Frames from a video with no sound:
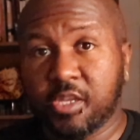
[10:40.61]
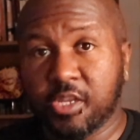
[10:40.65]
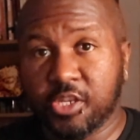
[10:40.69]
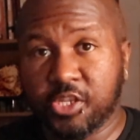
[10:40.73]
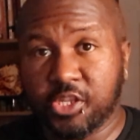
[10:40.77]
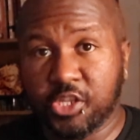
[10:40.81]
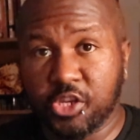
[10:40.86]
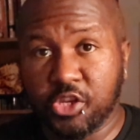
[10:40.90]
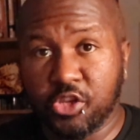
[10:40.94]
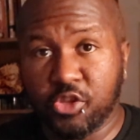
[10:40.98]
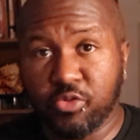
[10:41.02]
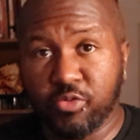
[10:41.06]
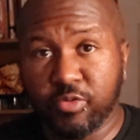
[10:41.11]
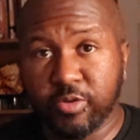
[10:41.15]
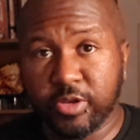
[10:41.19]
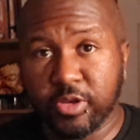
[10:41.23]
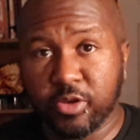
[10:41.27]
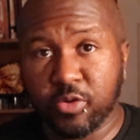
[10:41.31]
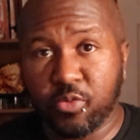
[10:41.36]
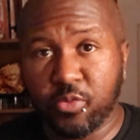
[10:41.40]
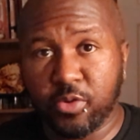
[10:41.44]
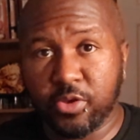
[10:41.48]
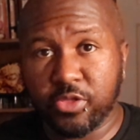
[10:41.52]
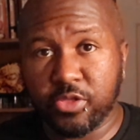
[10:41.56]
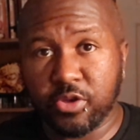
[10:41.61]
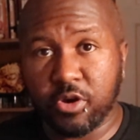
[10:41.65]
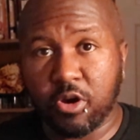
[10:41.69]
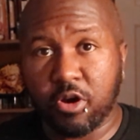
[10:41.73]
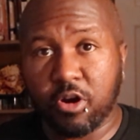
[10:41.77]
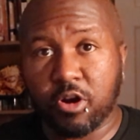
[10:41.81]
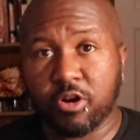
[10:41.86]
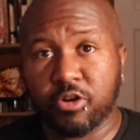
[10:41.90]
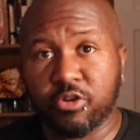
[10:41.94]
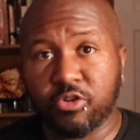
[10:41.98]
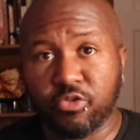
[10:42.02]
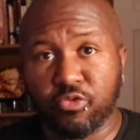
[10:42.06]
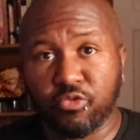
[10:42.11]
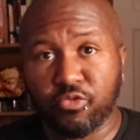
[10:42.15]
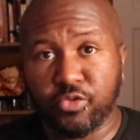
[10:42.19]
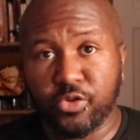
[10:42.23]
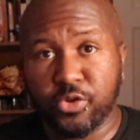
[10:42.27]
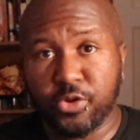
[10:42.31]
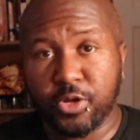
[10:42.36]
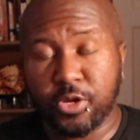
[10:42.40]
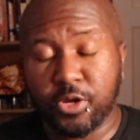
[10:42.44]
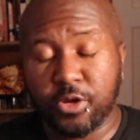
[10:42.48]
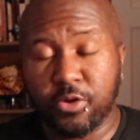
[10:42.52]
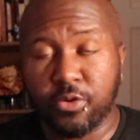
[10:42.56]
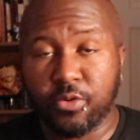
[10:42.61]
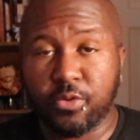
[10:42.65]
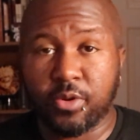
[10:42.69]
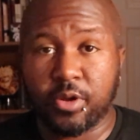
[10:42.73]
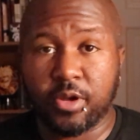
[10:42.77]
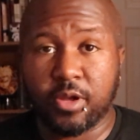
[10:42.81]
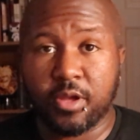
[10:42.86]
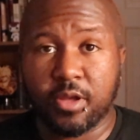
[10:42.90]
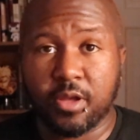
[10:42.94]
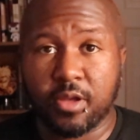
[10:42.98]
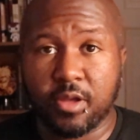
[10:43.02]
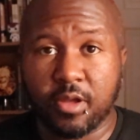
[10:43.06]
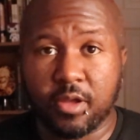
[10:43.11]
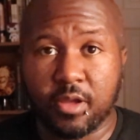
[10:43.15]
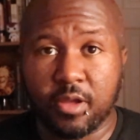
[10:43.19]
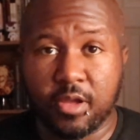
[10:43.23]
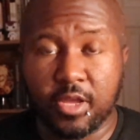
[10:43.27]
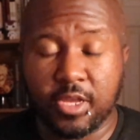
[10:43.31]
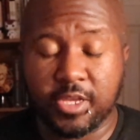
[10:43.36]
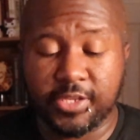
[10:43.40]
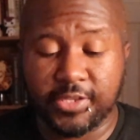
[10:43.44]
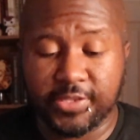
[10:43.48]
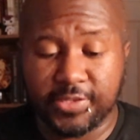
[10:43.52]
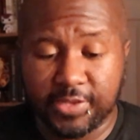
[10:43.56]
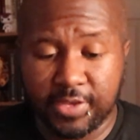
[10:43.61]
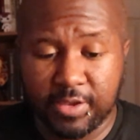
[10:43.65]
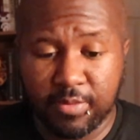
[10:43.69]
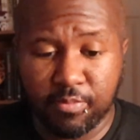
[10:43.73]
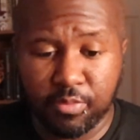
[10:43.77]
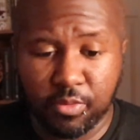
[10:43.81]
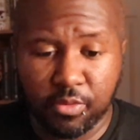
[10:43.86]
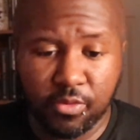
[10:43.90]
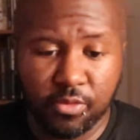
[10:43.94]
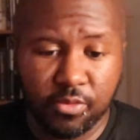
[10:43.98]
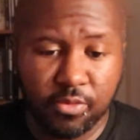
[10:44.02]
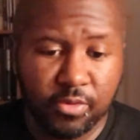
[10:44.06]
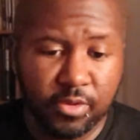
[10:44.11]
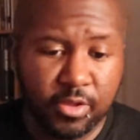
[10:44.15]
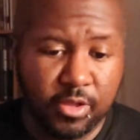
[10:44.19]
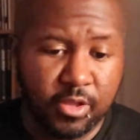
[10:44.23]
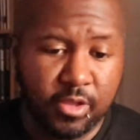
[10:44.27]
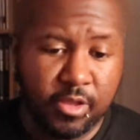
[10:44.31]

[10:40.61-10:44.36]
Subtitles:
Continuing with our Naruto example,